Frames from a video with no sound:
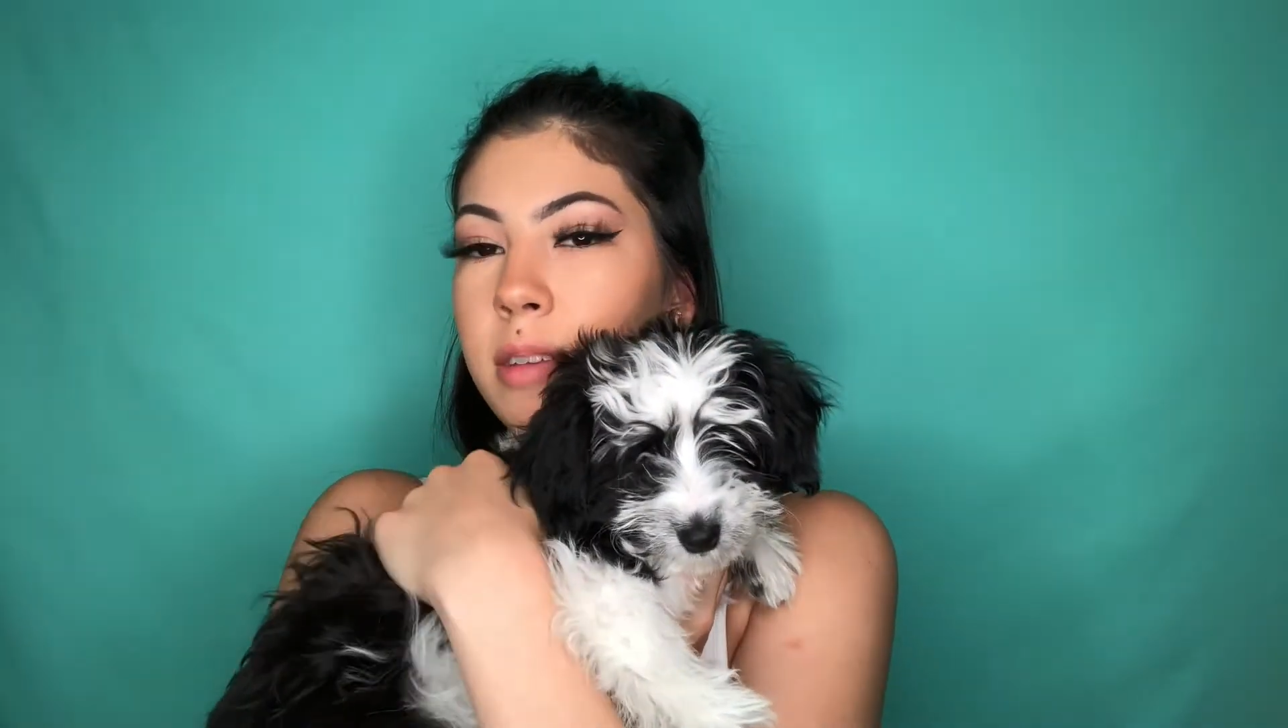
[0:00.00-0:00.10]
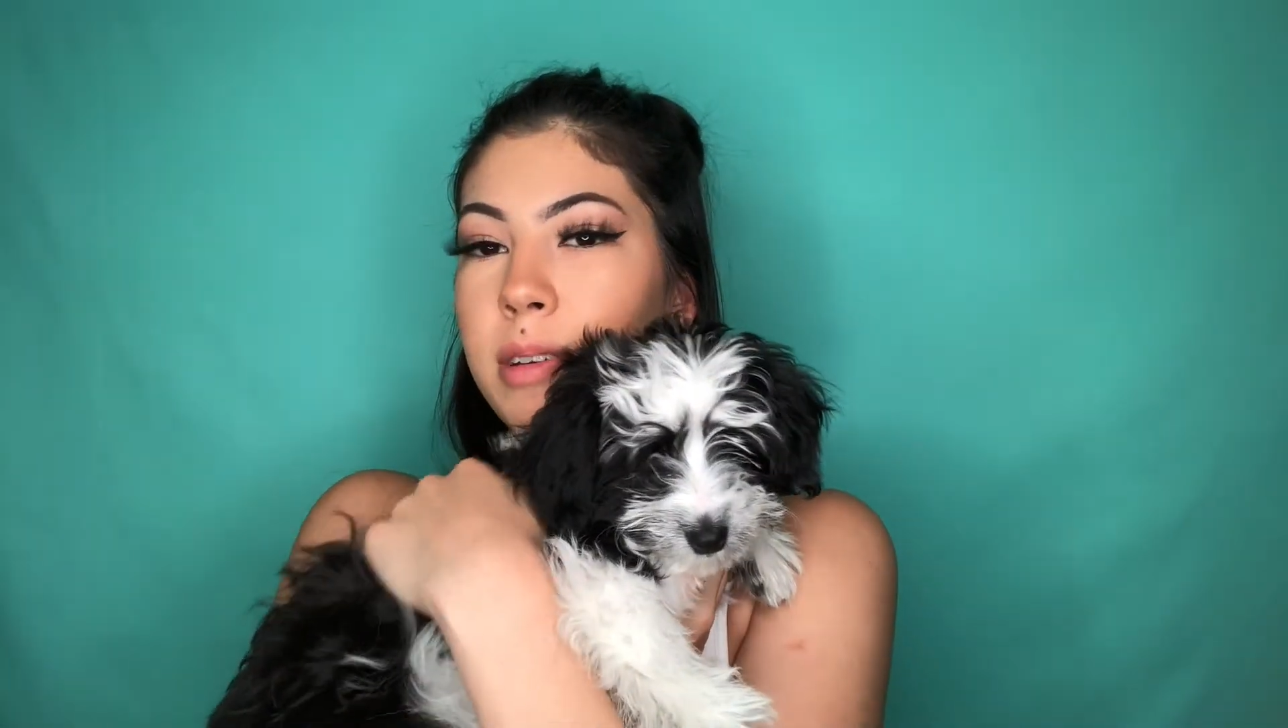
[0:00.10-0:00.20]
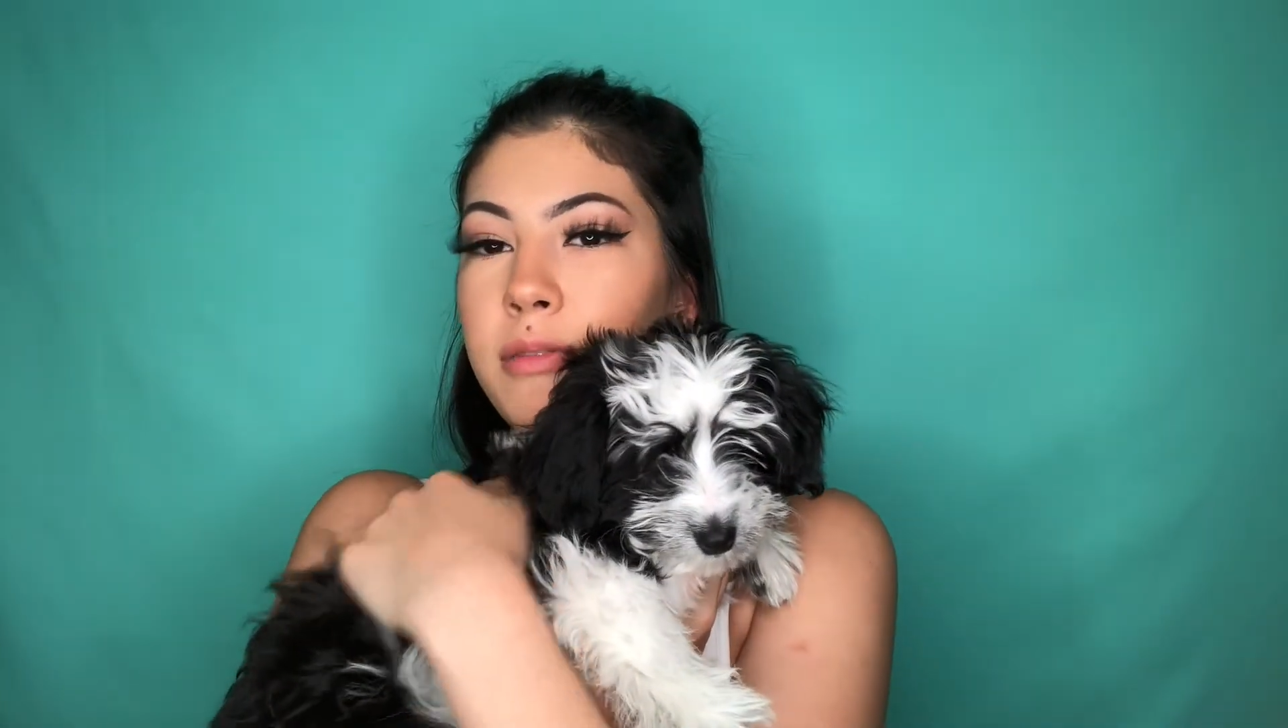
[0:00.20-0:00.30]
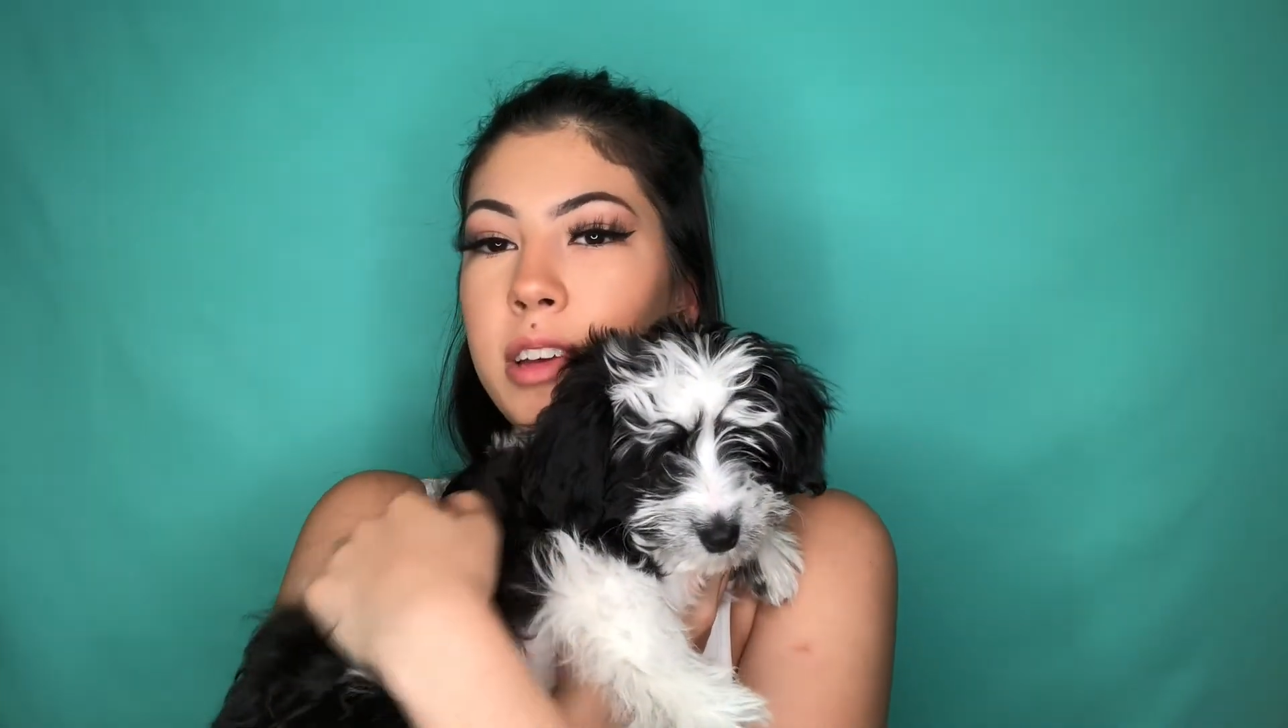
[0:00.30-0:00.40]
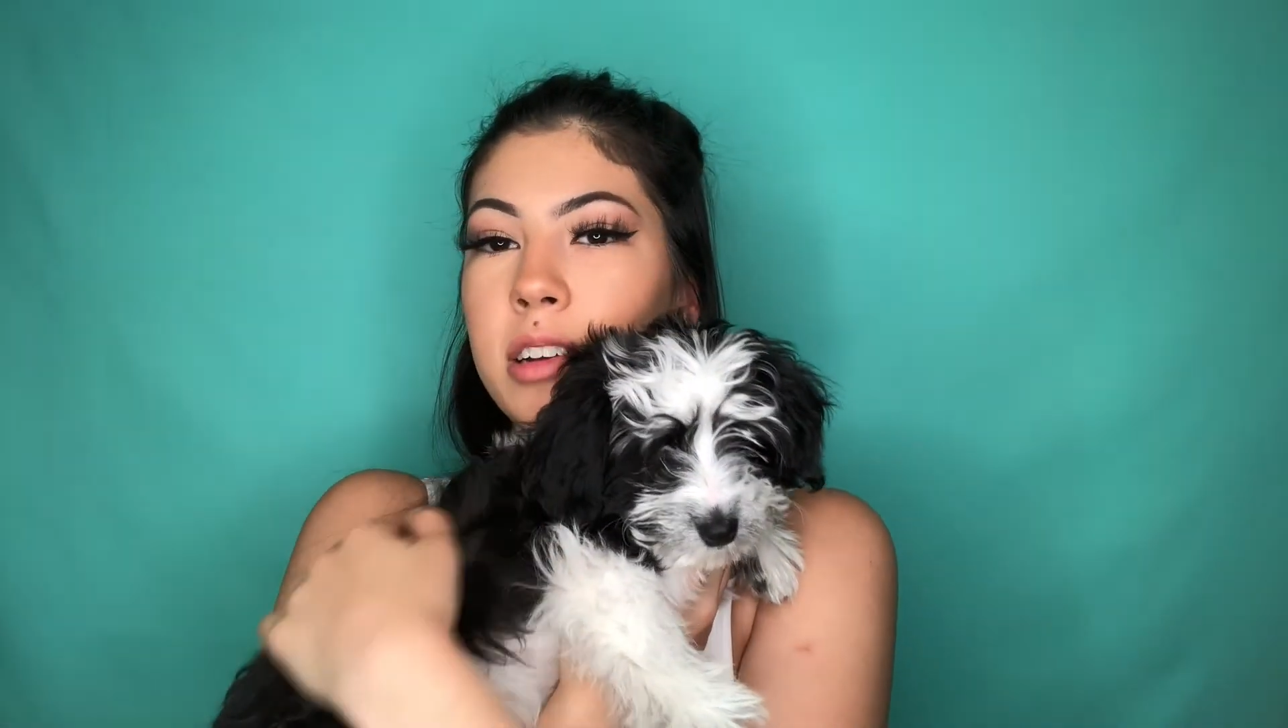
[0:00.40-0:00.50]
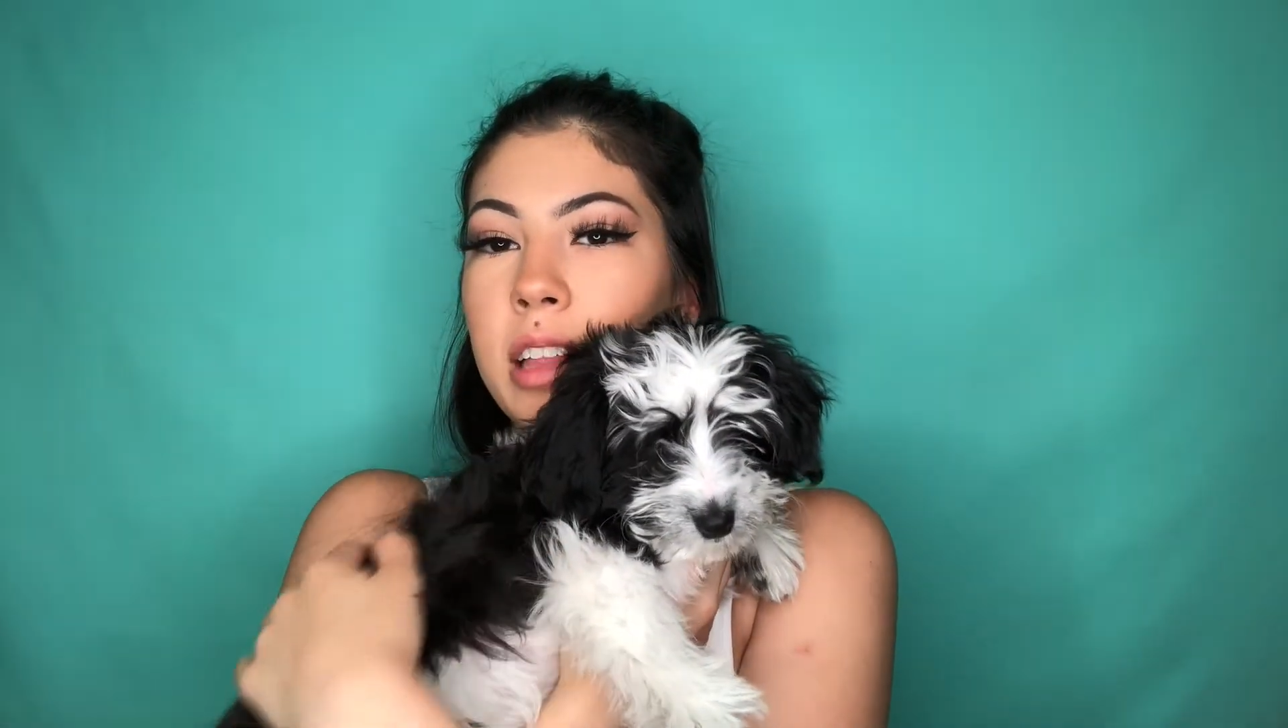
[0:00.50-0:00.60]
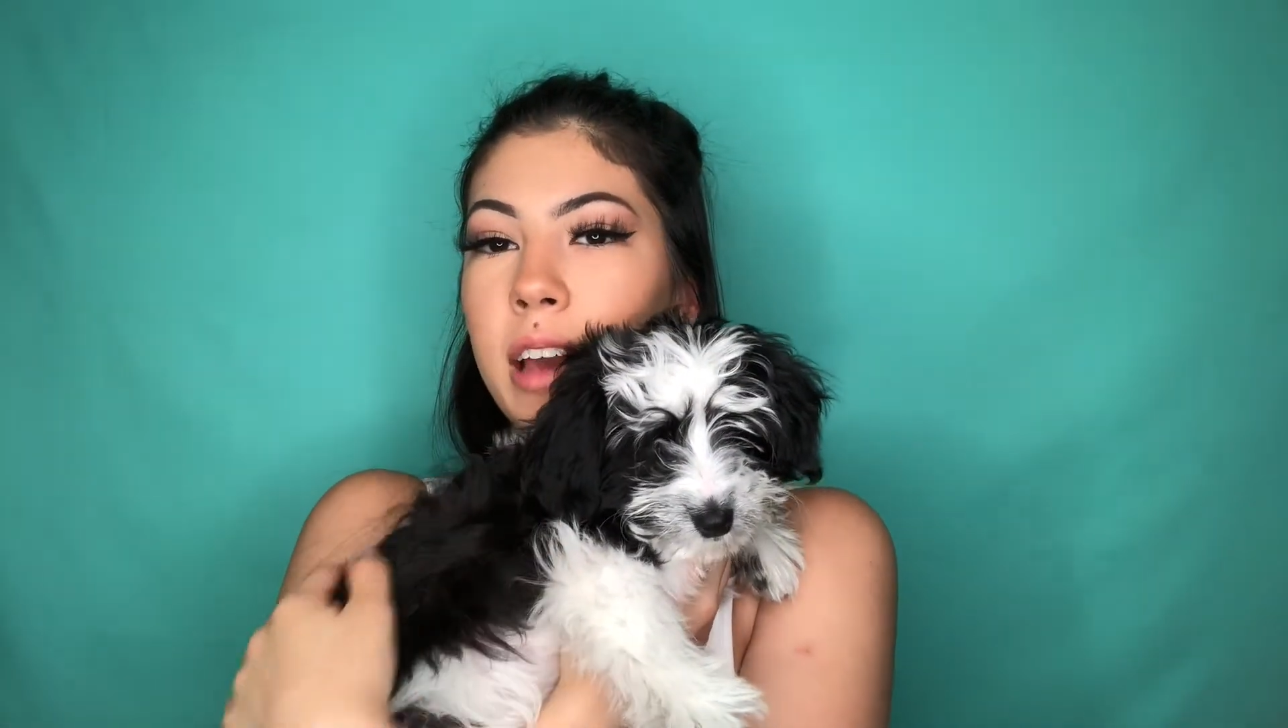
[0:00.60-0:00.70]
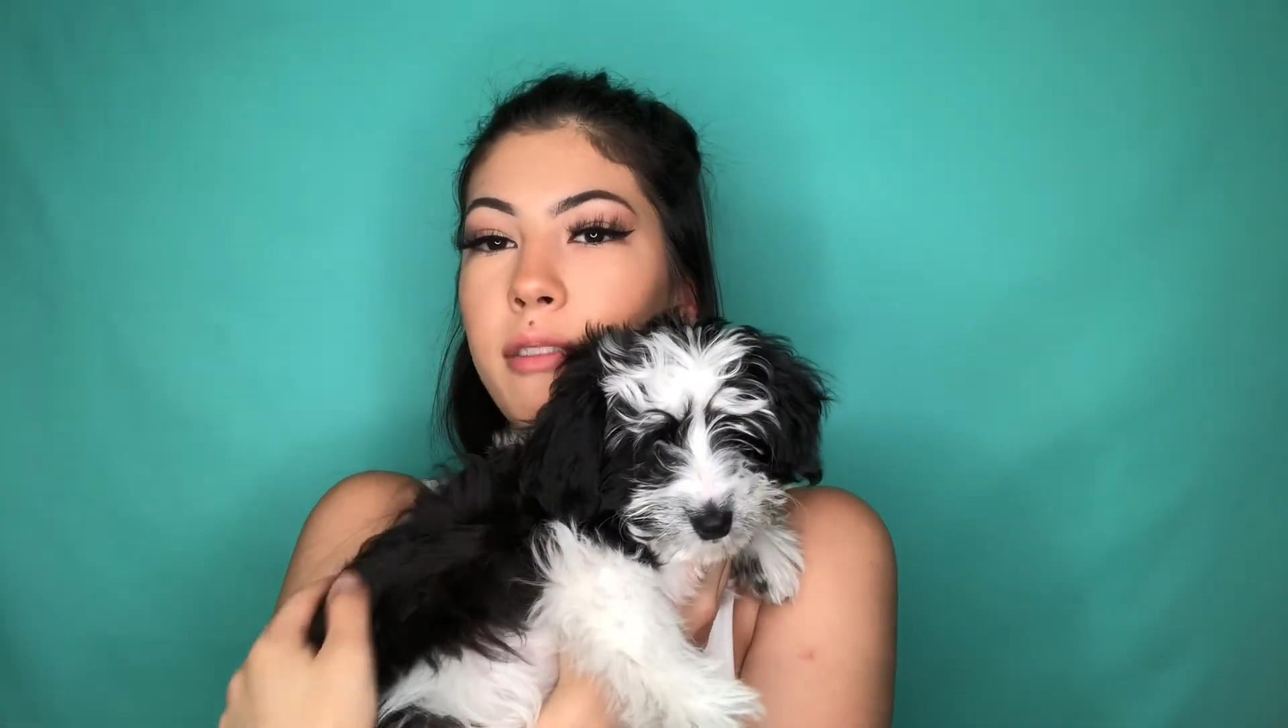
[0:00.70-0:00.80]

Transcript: We feed her like